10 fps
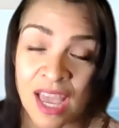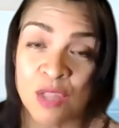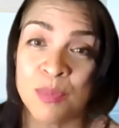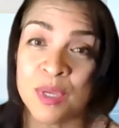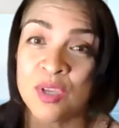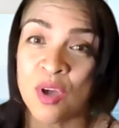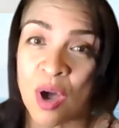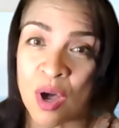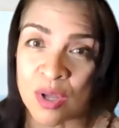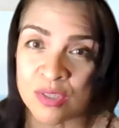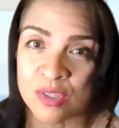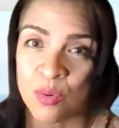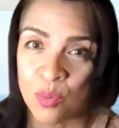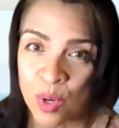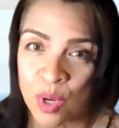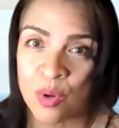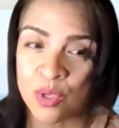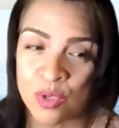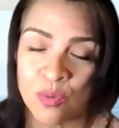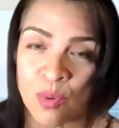and beyond where
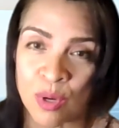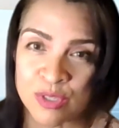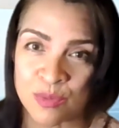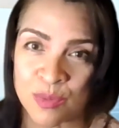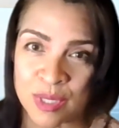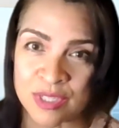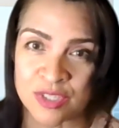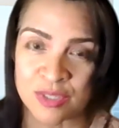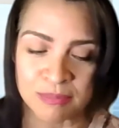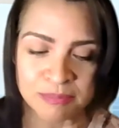you want to reach.